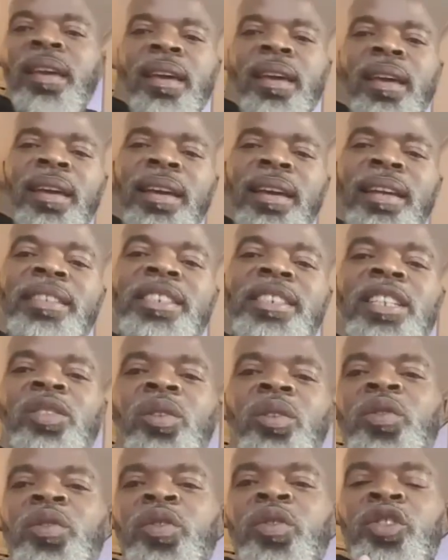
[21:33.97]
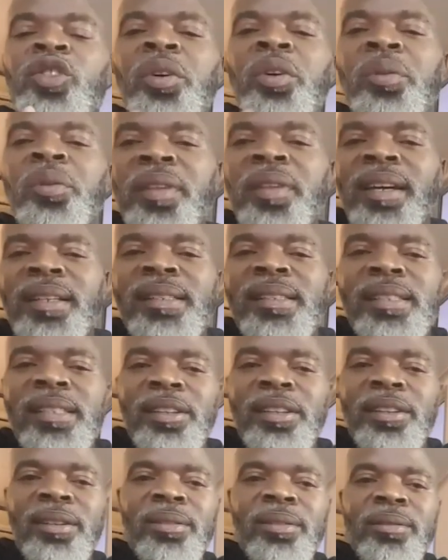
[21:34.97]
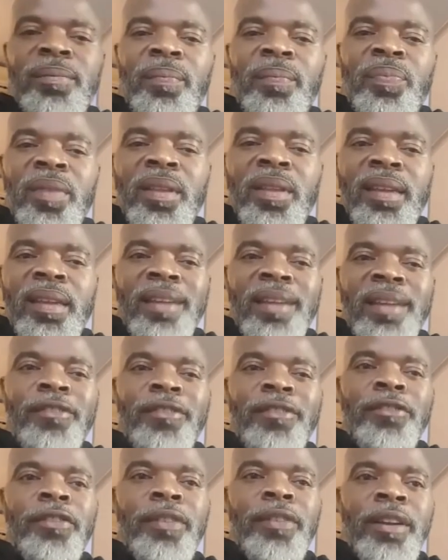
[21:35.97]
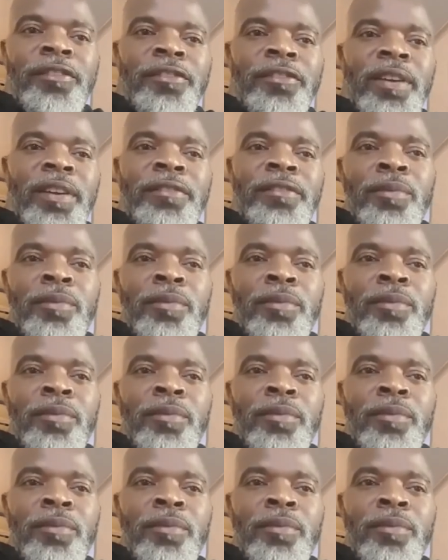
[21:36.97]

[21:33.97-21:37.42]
it just goes to show that, if